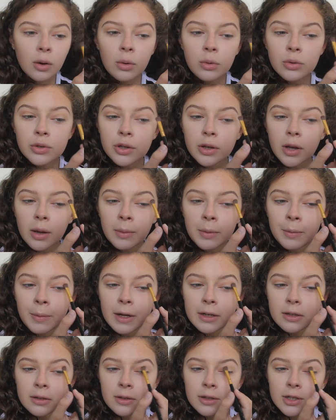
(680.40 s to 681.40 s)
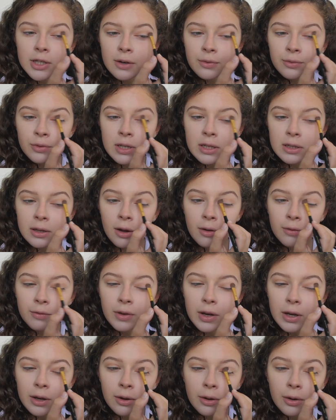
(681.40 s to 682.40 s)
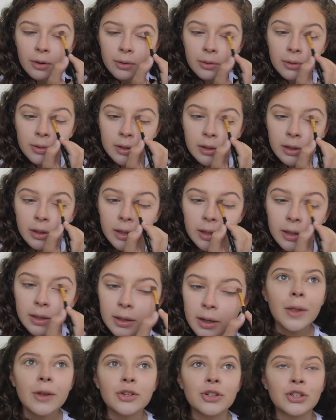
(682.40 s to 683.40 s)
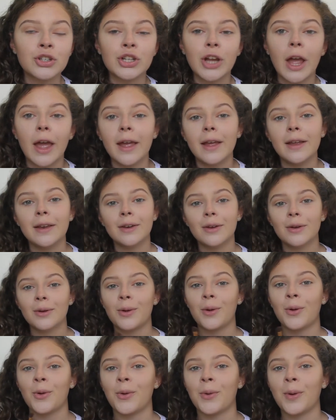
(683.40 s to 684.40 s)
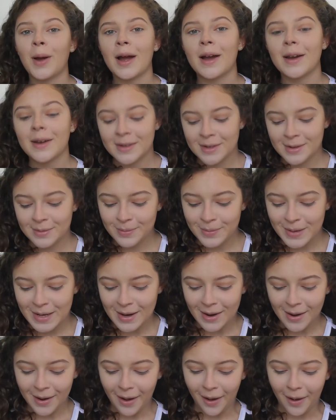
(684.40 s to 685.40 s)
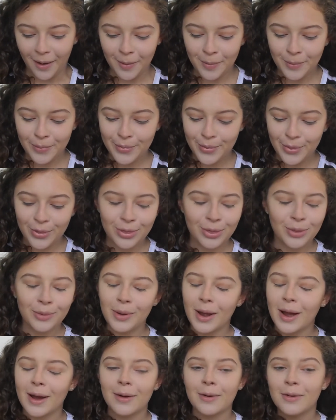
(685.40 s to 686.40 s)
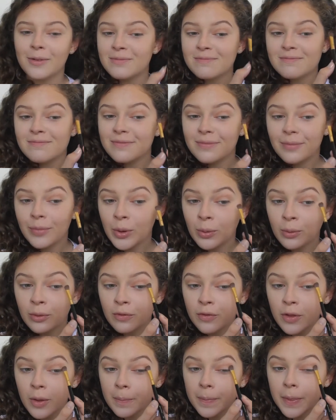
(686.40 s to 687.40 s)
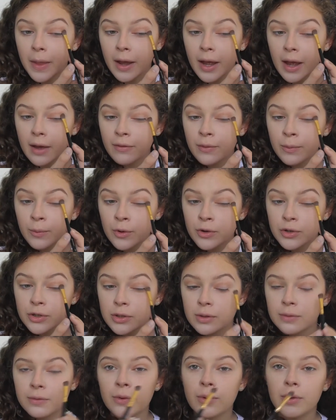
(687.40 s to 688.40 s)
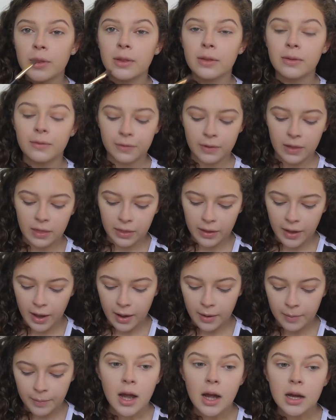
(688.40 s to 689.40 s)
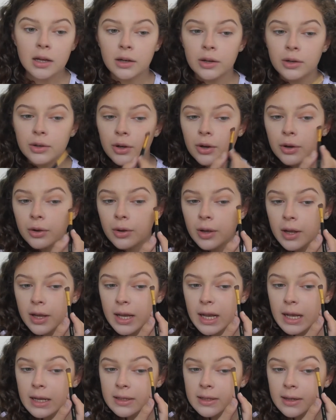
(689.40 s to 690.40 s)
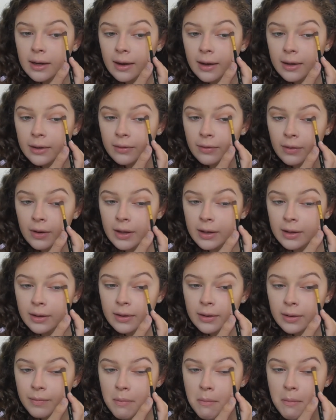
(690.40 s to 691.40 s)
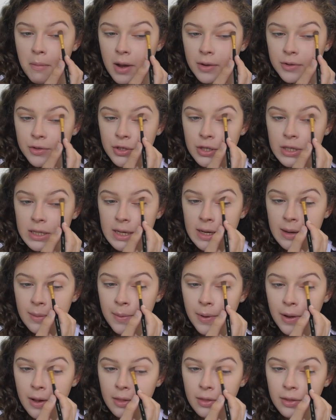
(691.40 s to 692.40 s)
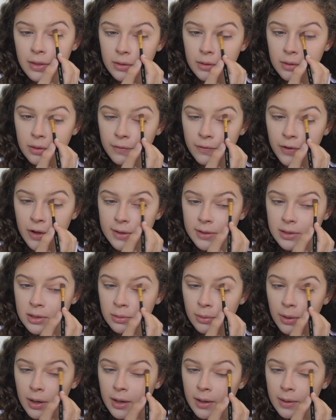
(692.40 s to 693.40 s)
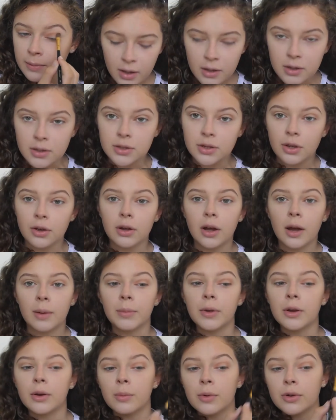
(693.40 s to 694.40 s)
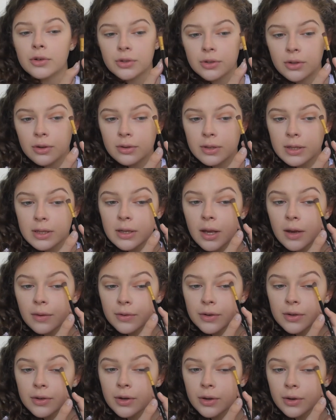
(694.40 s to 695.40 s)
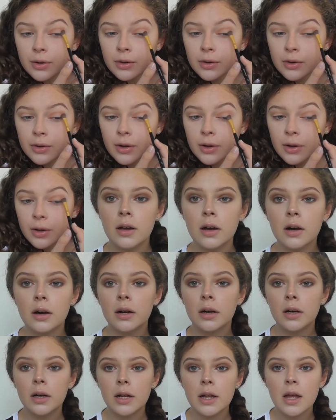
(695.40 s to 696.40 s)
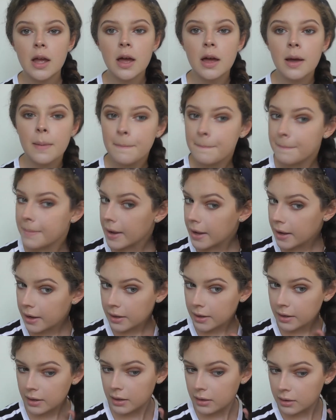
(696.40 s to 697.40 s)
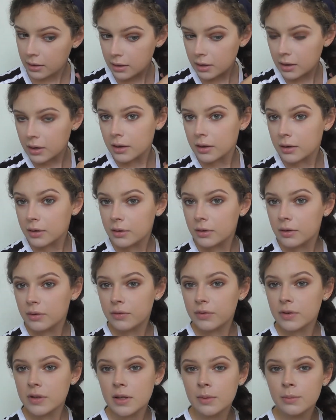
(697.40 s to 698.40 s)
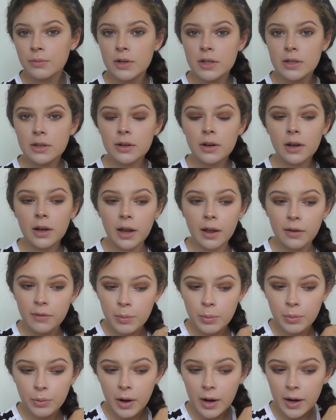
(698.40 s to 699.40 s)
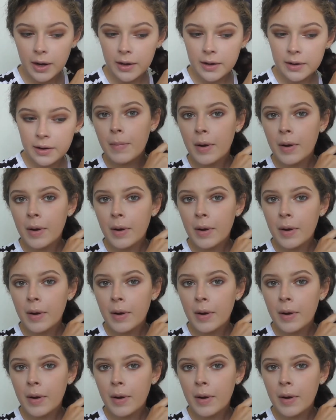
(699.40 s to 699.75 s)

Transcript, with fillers: Also coming back to the Jeffree Star videos, like Shane cracks me up throughout all of them. I haven't watched the fourth and the fifth yet, and I know it gets kind of like much deeper than the first three, so I'm gonna watch those this afternoon. I am back, and for some reason, I have a braid.